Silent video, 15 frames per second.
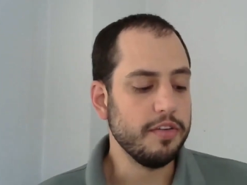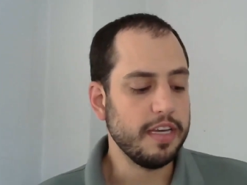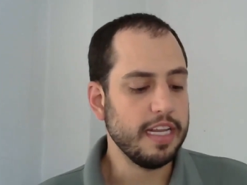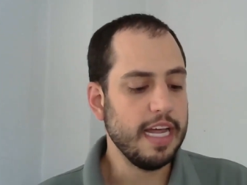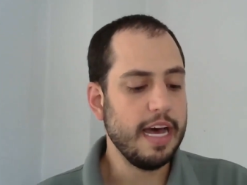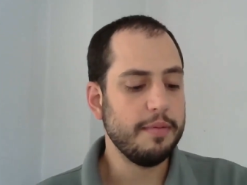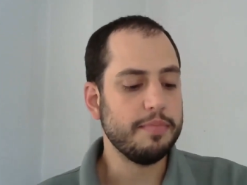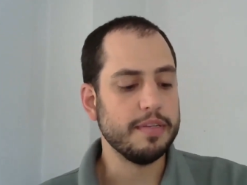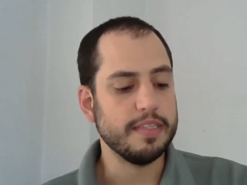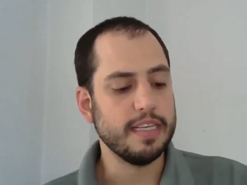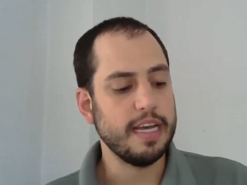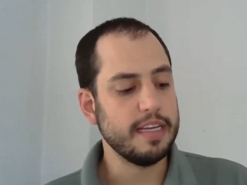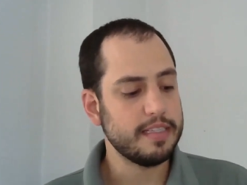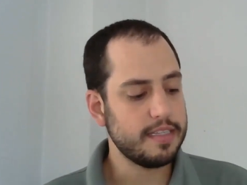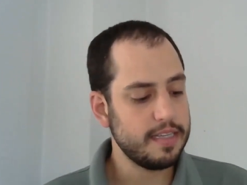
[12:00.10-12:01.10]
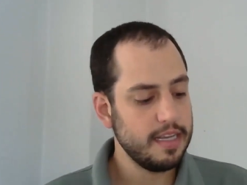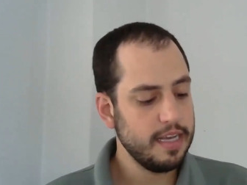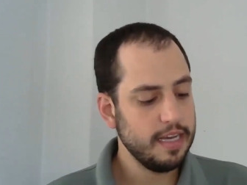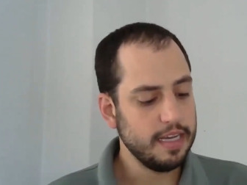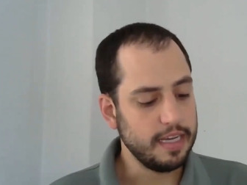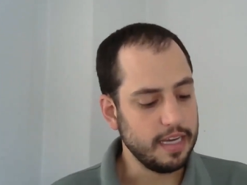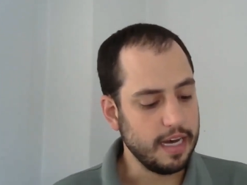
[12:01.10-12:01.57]
you cannot possess
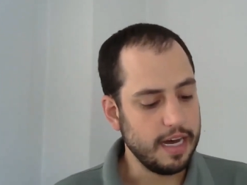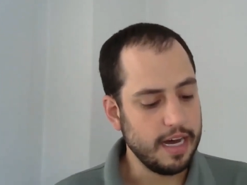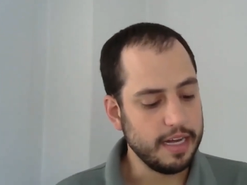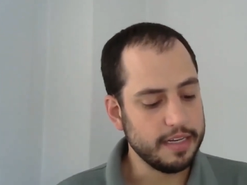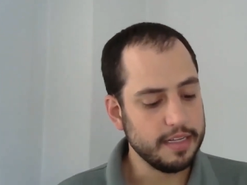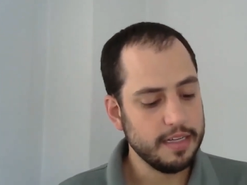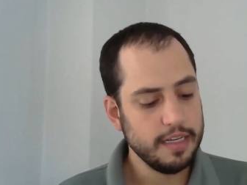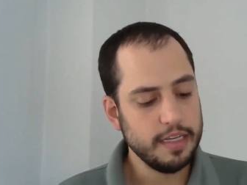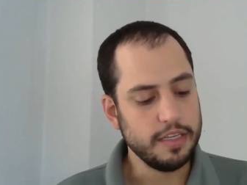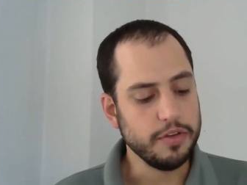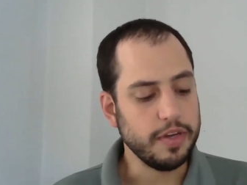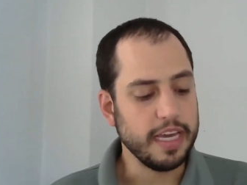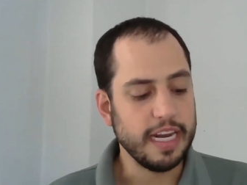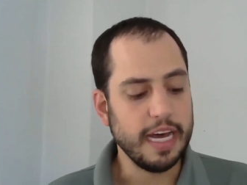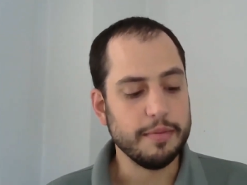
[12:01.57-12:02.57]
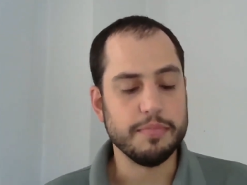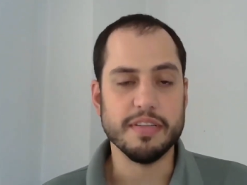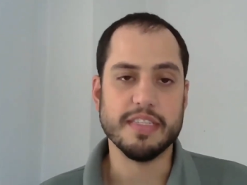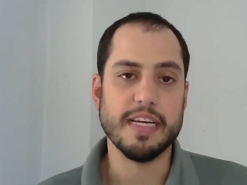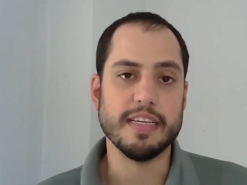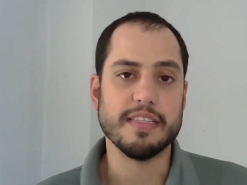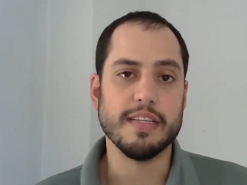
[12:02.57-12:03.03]
God. You cannot
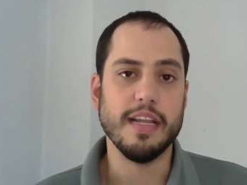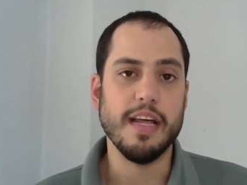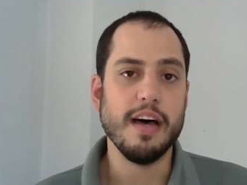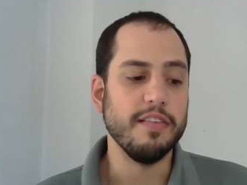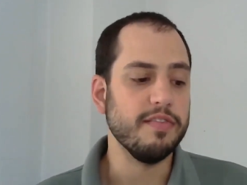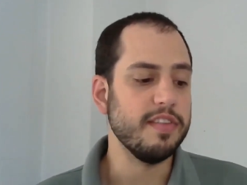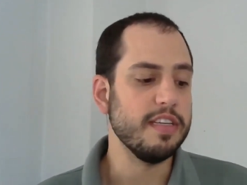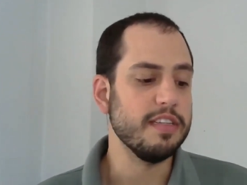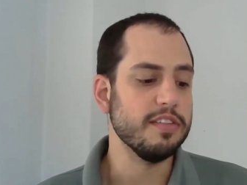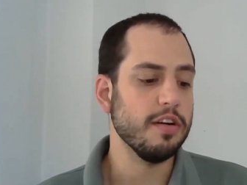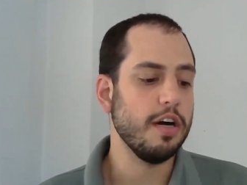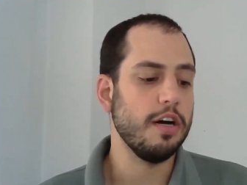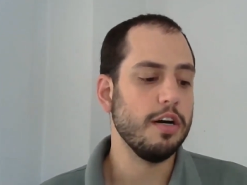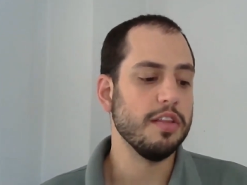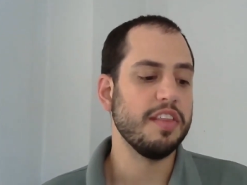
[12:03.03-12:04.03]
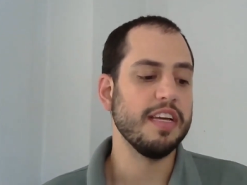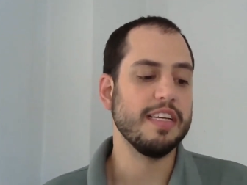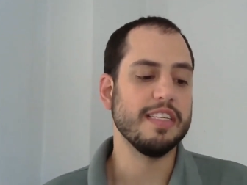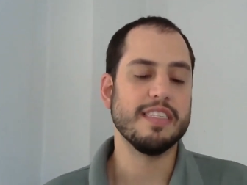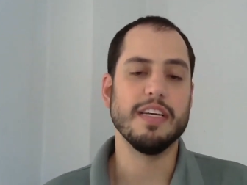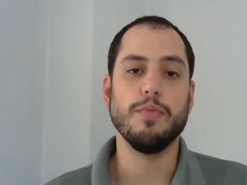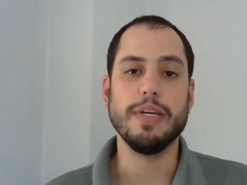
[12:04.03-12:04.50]
possess love. These are all
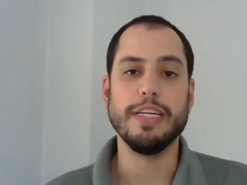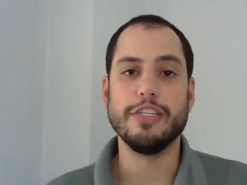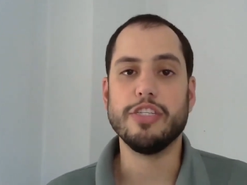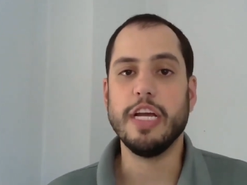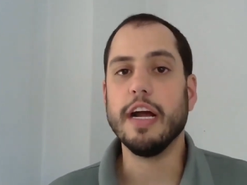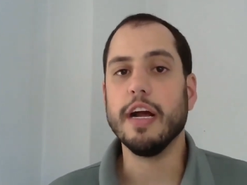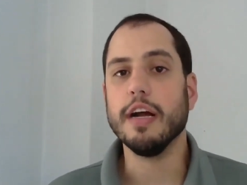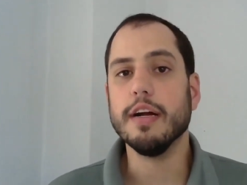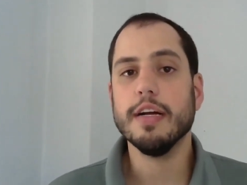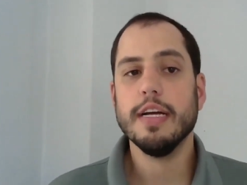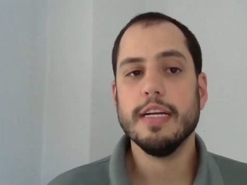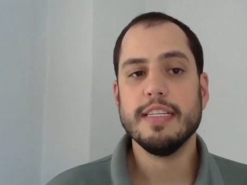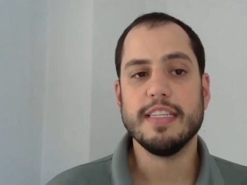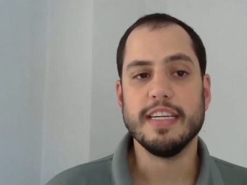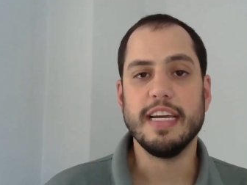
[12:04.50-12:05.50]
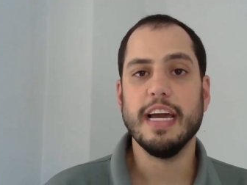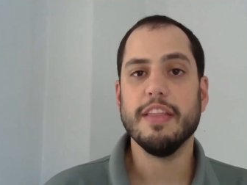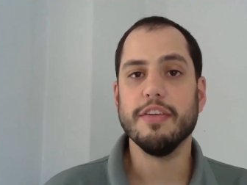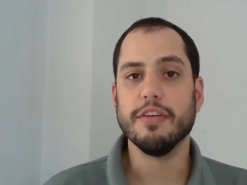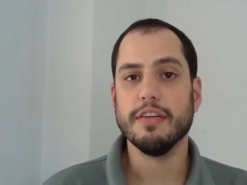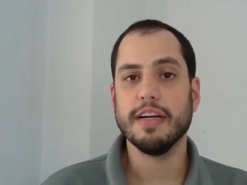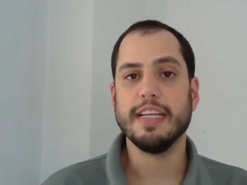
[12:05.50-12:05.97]
things that we share
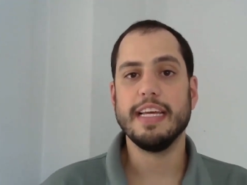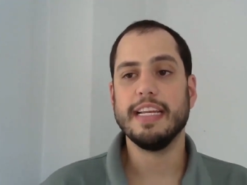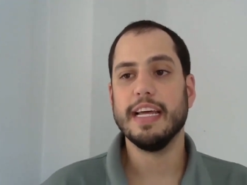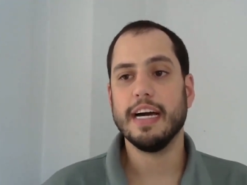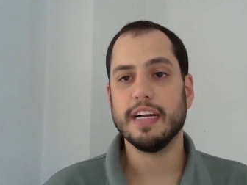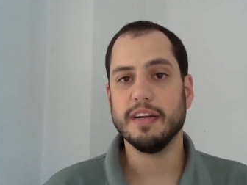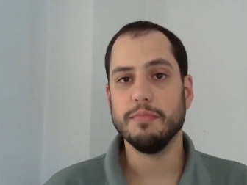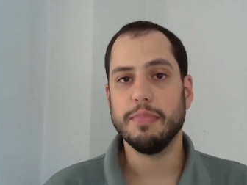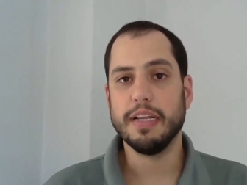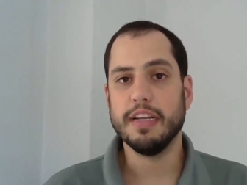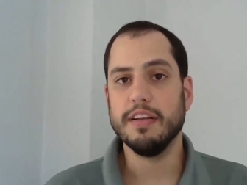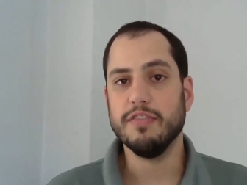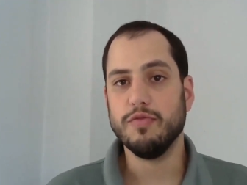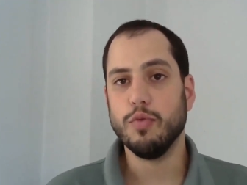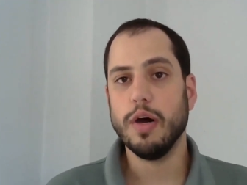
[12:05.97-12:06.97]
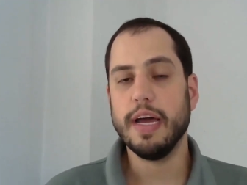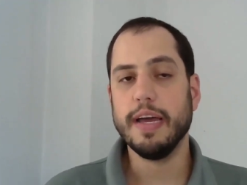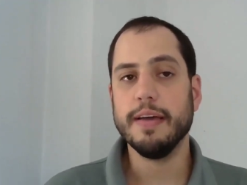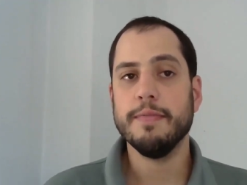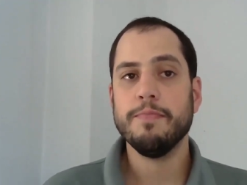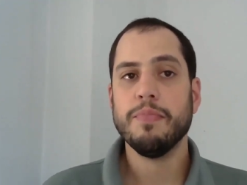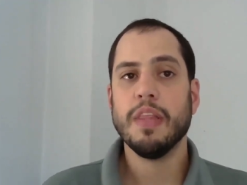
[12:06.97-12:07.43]
together in a non competitive
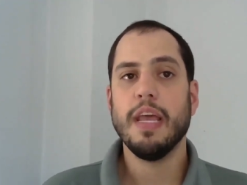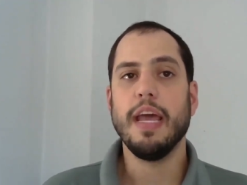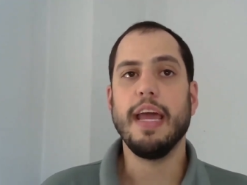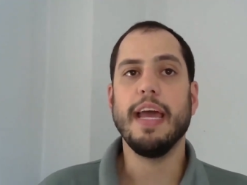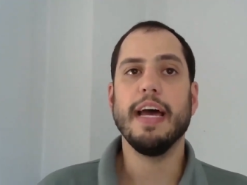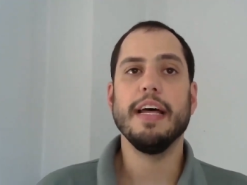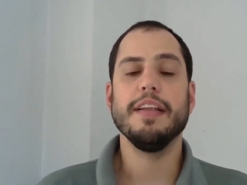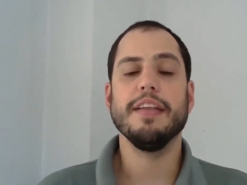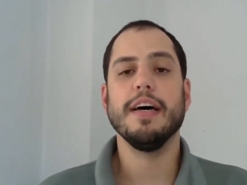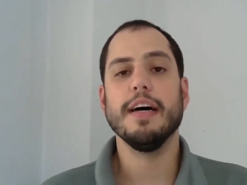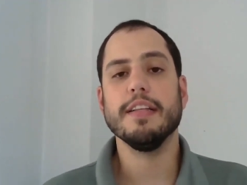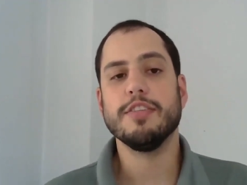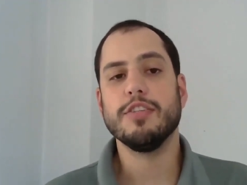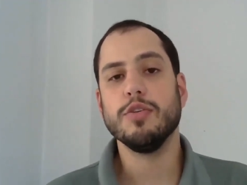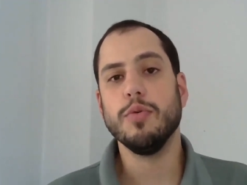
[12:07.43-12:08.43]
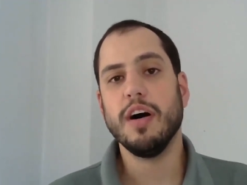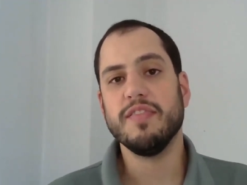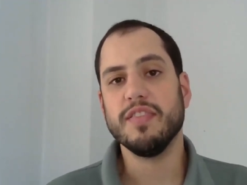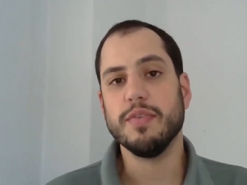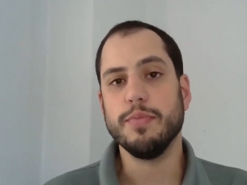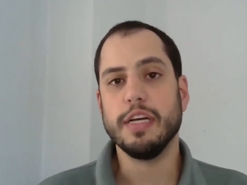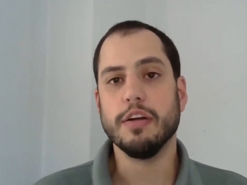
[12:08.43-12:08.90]
way. And uh, too
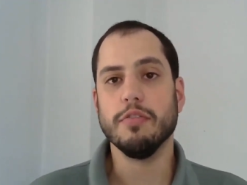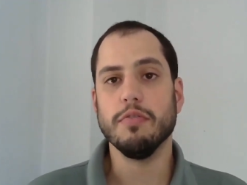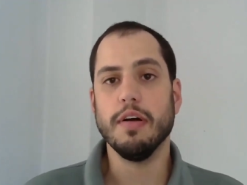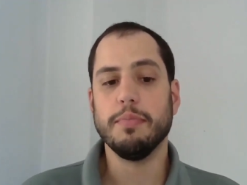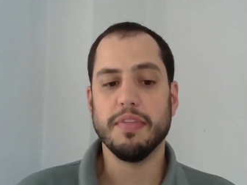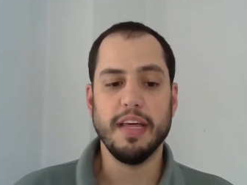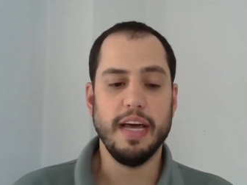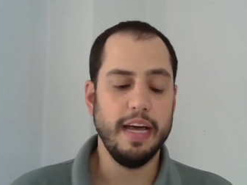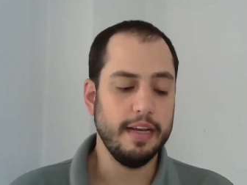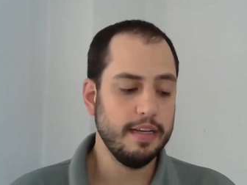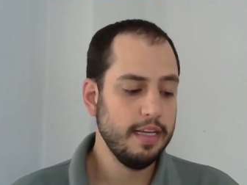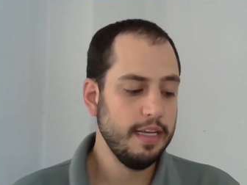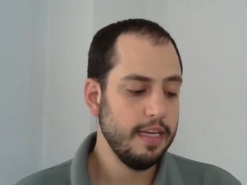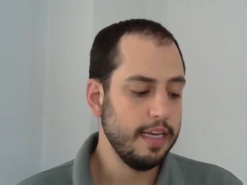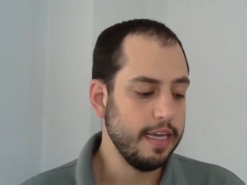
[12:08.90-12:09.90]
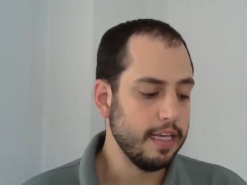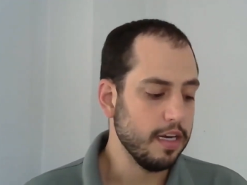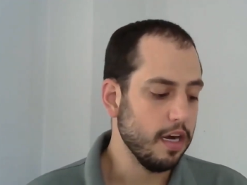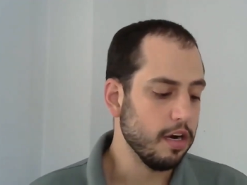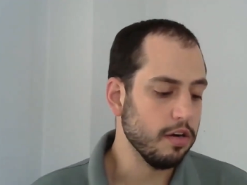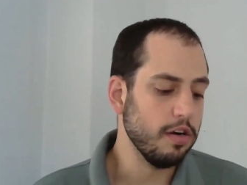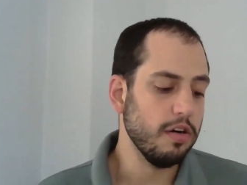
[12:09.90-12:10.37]
often we corrupt that in
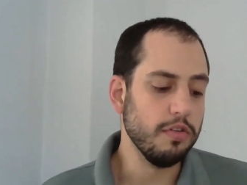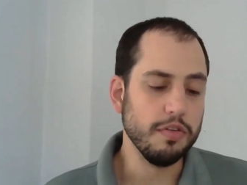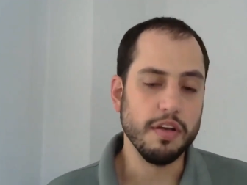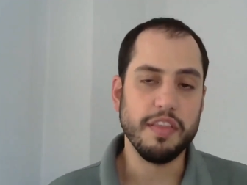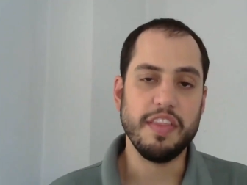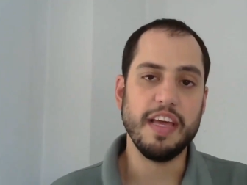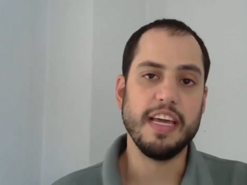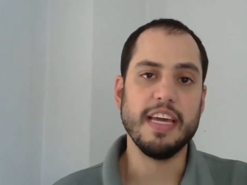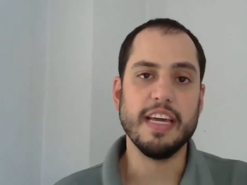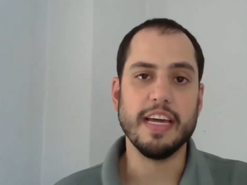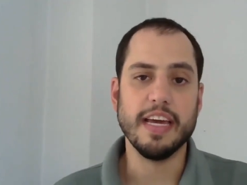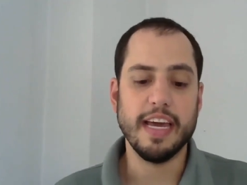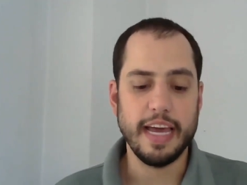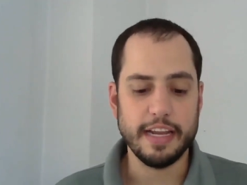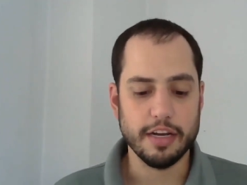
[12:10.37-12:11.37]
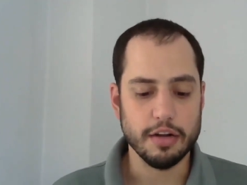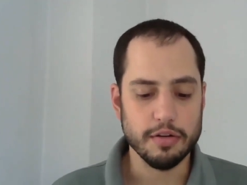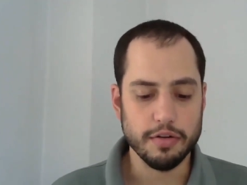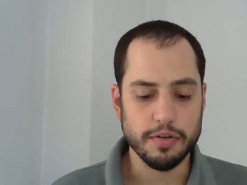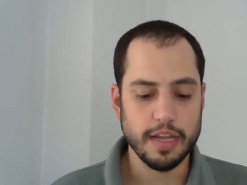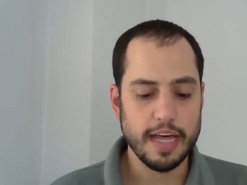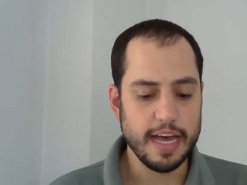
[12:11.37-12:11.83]
our own thinking and our
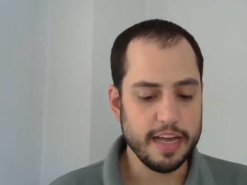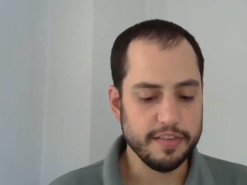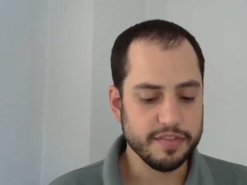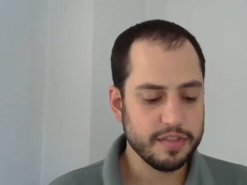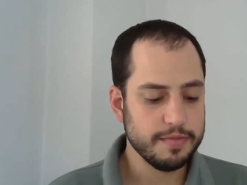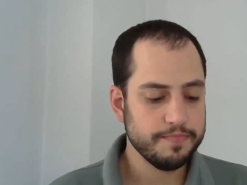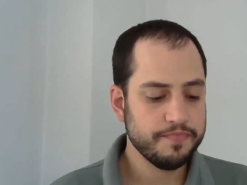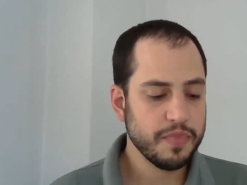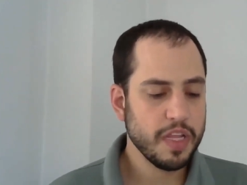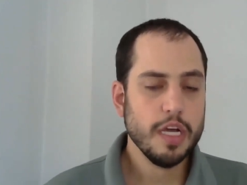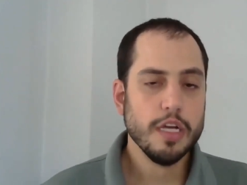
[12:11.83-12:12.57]
own lives.